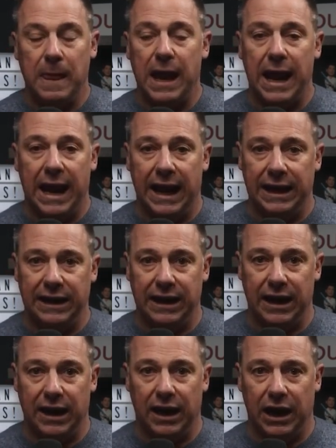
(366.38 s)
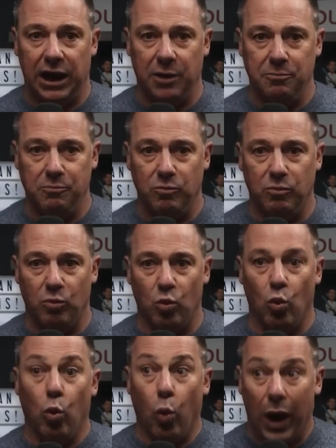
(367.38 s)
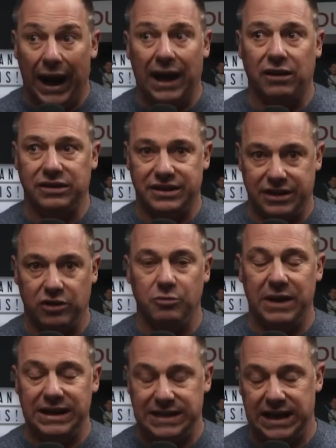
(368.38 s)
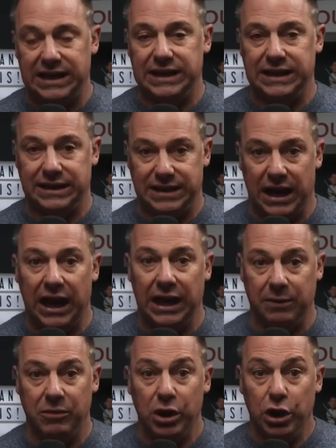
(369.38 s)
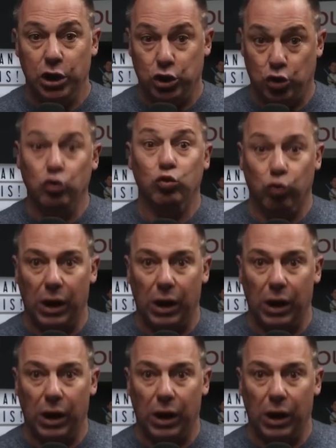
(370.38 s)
and while still maintaining the time to run